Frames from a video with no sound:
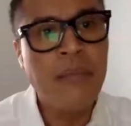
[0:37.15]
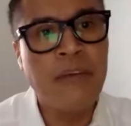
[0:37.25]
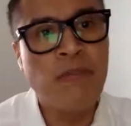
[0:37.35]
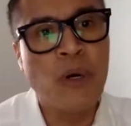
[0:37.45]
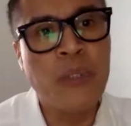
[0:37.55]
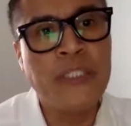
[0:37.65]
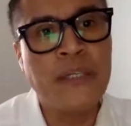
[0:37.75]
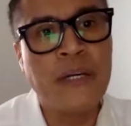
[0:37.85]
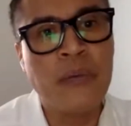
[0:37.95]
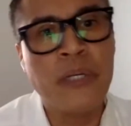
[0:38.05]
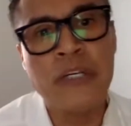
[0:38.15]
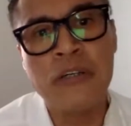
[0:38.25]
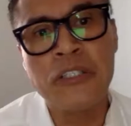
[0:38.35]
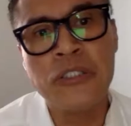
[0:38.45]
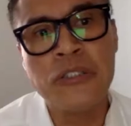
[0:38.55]
Before we start, we
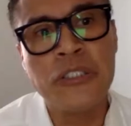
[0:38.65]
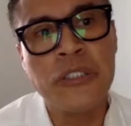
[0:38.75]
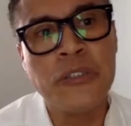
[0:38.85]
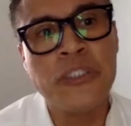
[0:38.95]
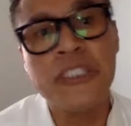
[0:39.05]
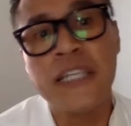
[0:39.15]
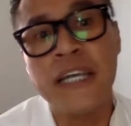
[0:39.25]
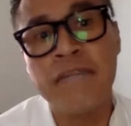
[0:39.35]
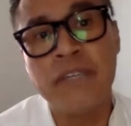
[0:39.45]
encourage you to use the chat